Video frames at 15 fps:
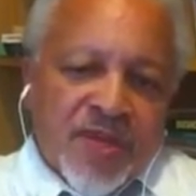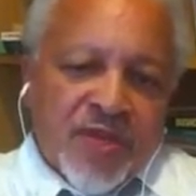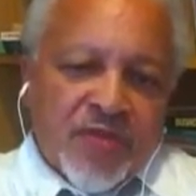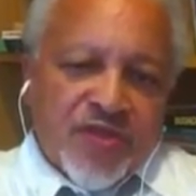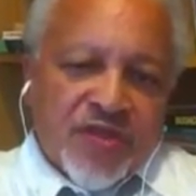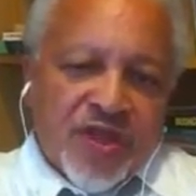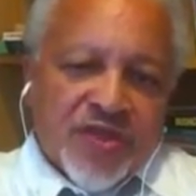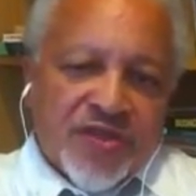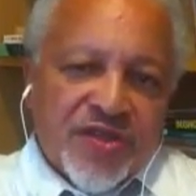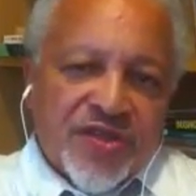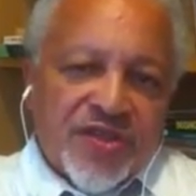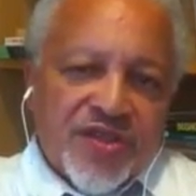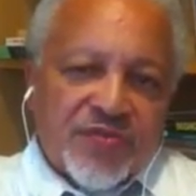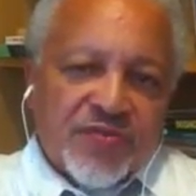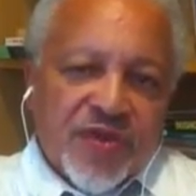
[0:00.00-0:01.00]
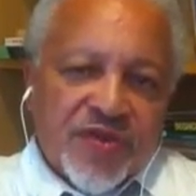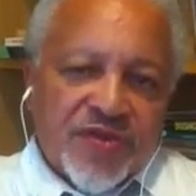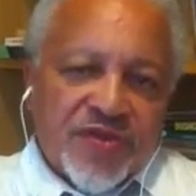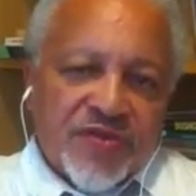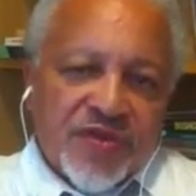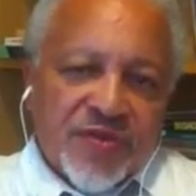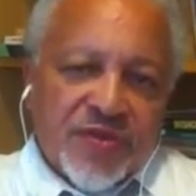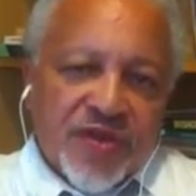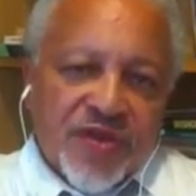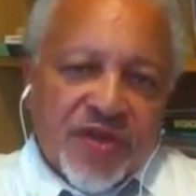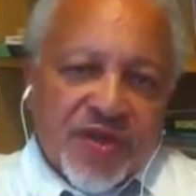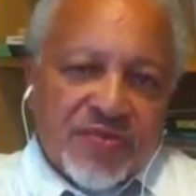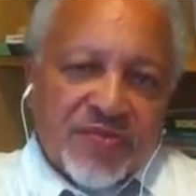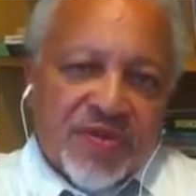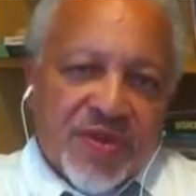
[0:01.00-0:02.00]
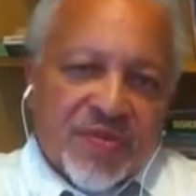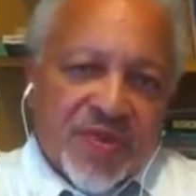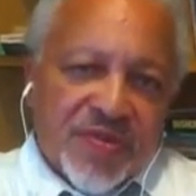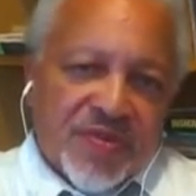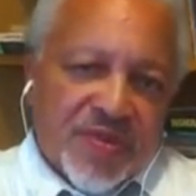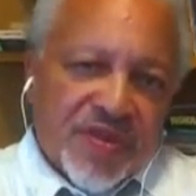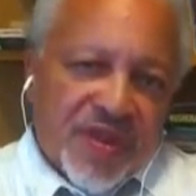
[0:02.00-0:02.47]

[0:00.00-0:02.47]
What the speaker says: It was at the expense of the American public,